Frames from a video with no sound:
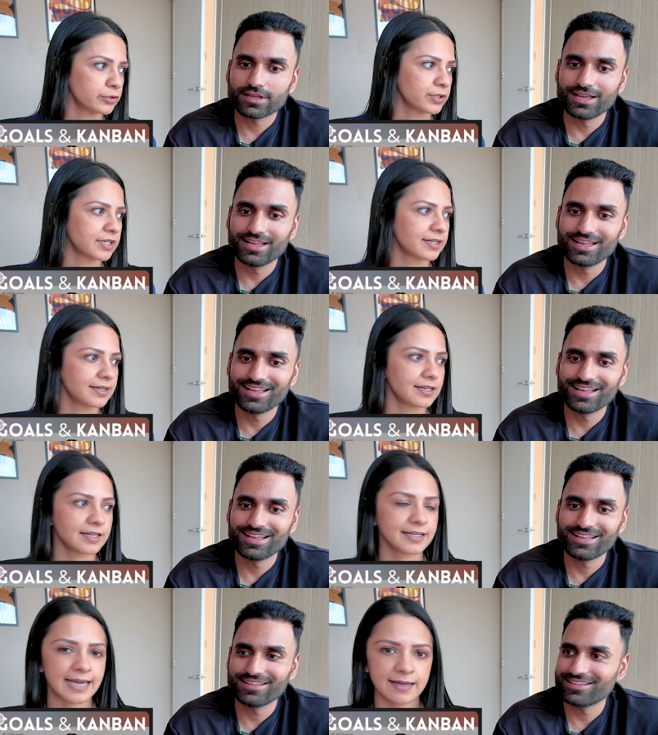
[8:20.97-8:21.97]
Speaker 1: own
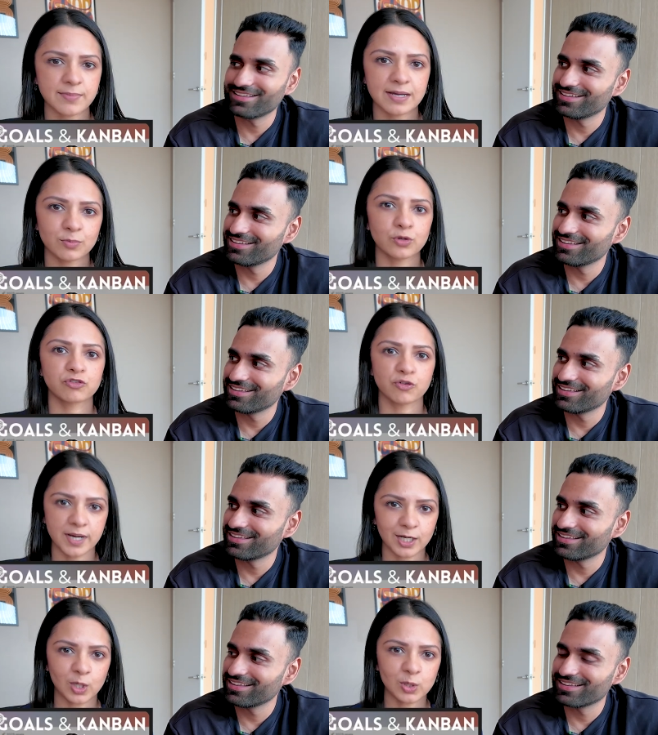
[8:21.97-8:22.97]
Kanban board for my
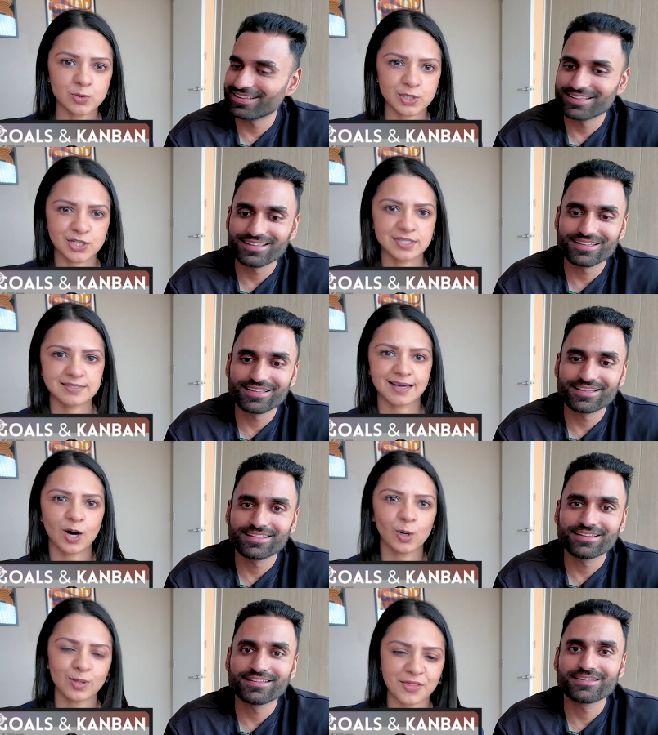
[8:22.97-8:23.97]
goals, which is a
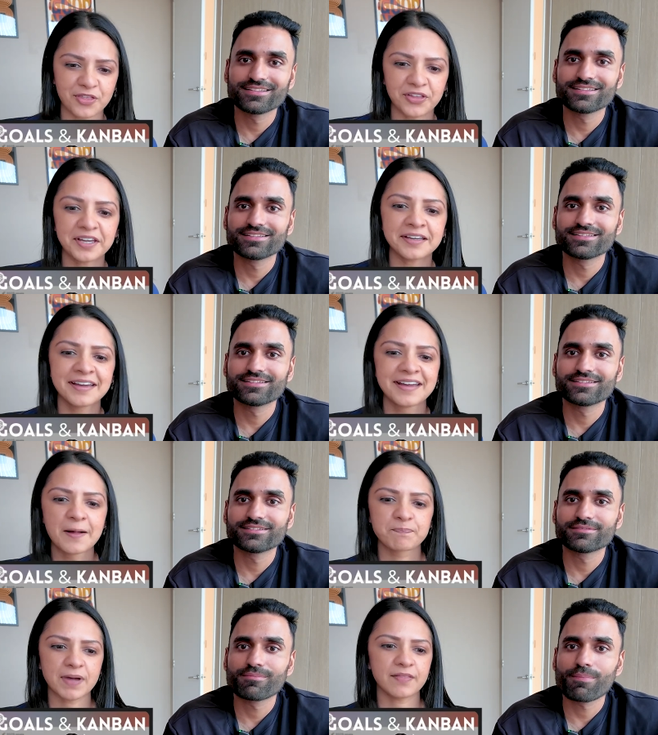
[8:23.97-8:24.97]
whole other thing,
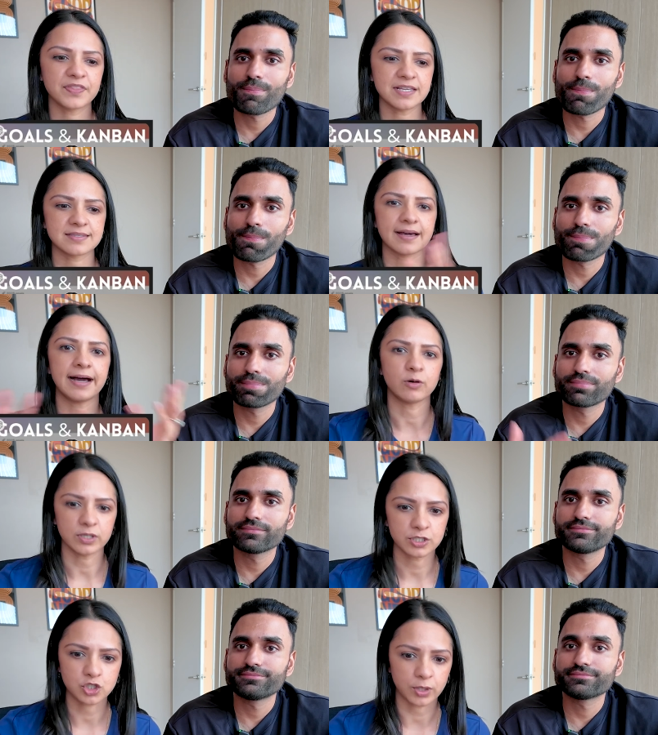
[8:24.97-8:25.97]
but these are our
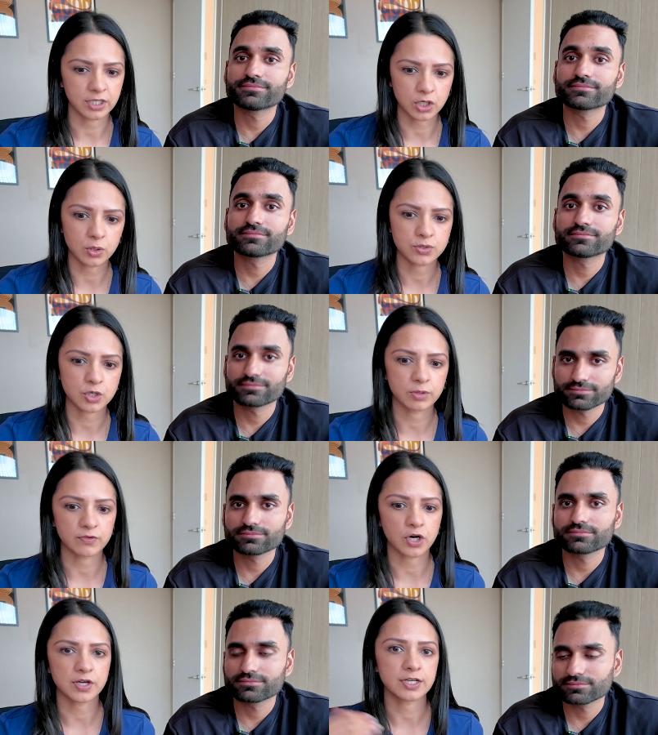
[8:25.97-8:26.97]
joint goals. So we've
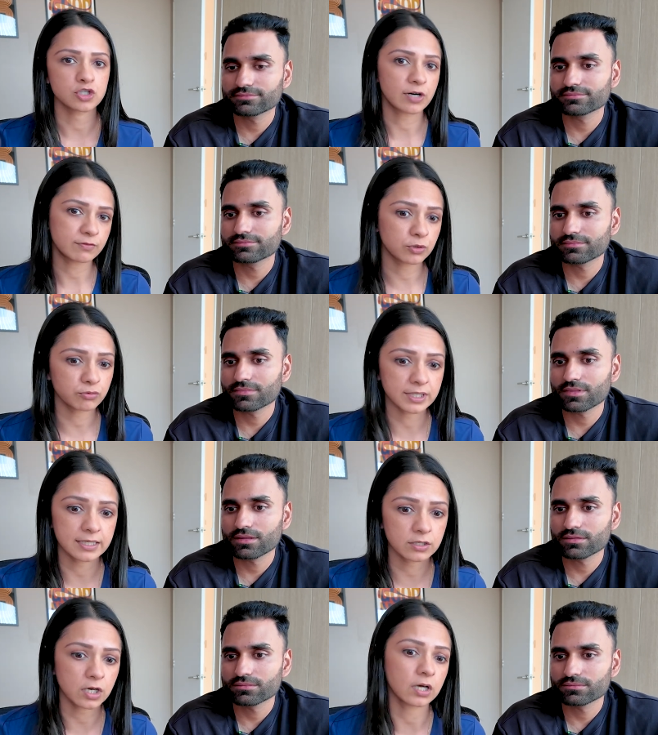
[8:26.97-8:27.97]
got a travel related
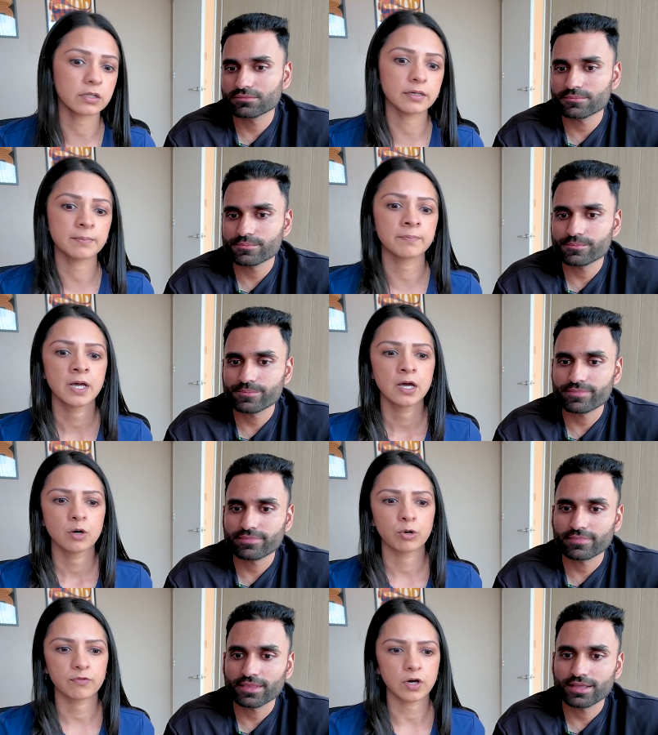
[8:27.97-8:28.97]
column,
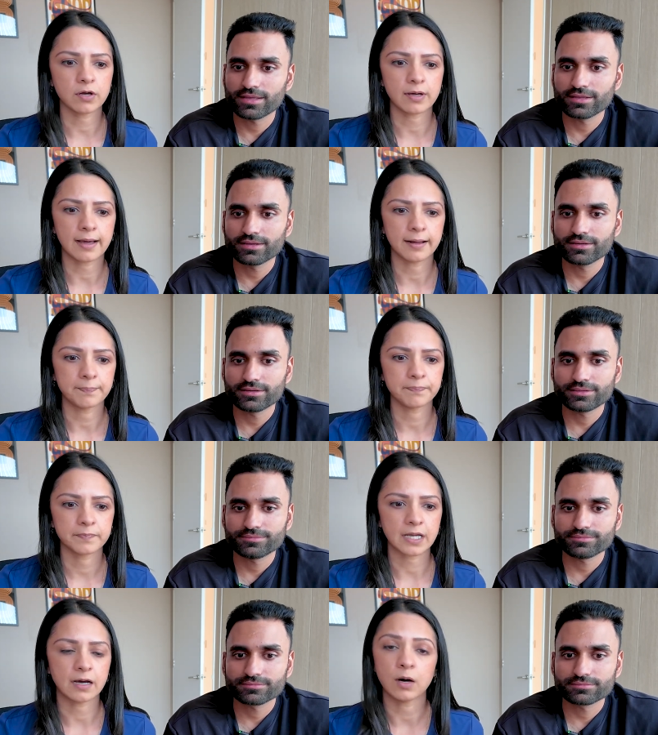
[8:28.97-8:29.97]
we've got
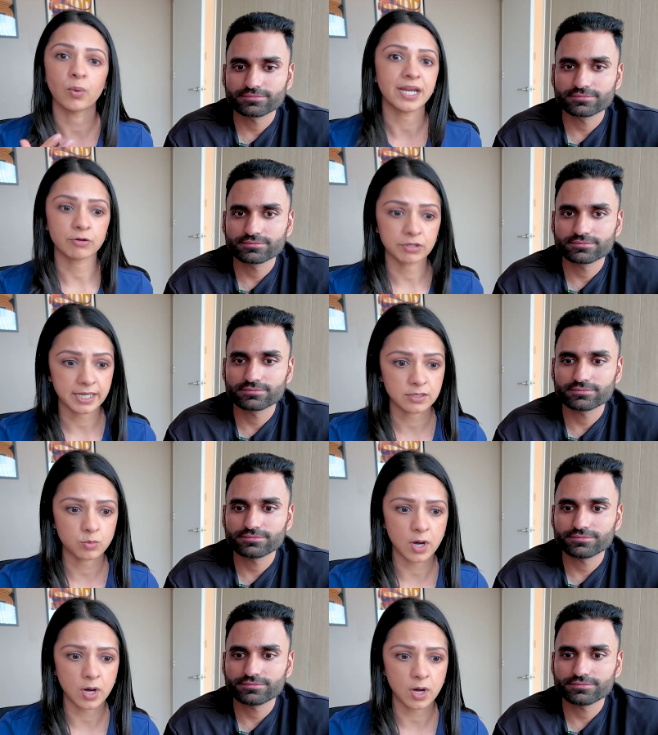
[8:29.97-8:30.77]
a wedding related